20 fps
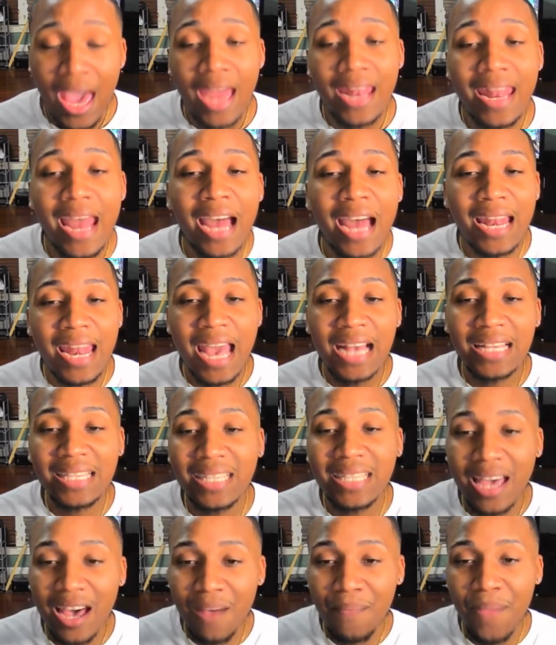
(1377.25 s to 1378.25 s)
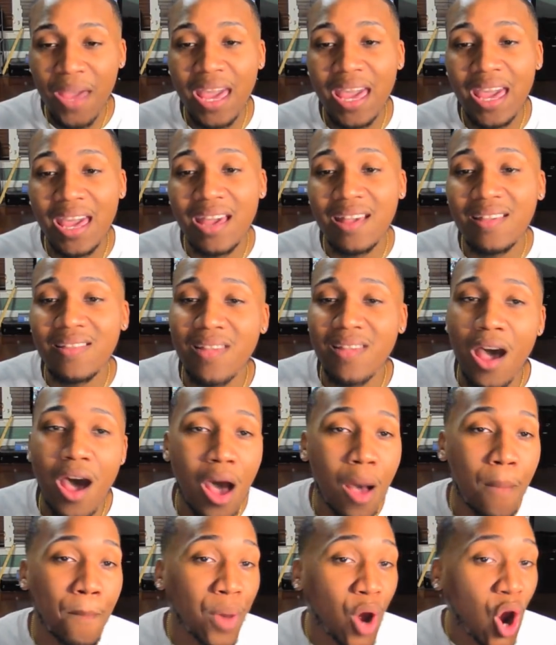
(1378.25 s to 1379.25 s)
Now next up is
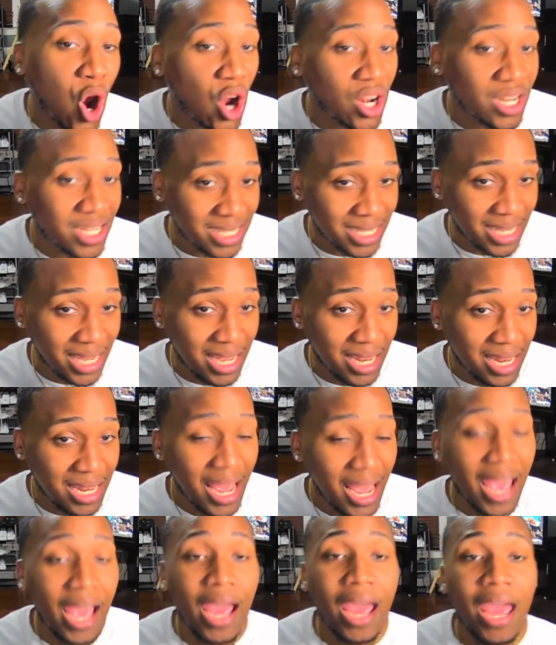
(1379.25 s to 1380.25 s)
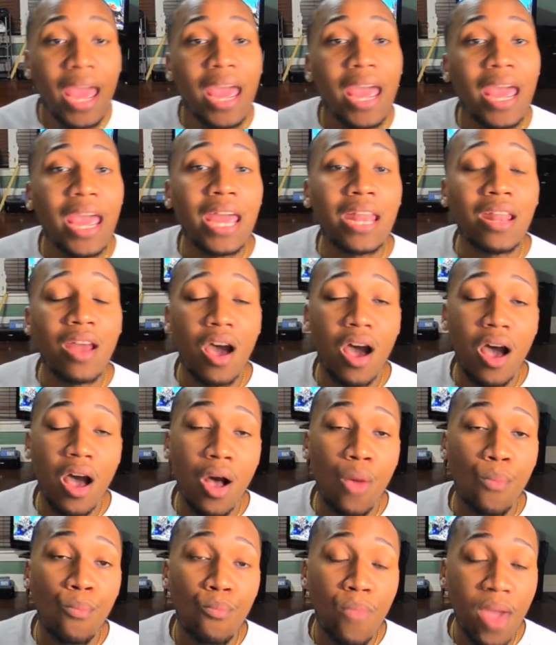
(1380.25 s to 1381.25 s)
um Pardison and
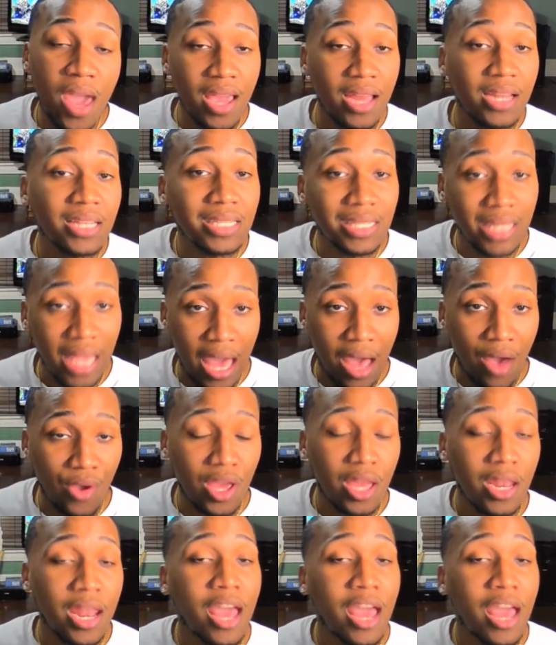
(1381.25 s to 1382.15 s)
um, Megan Thee Stallion.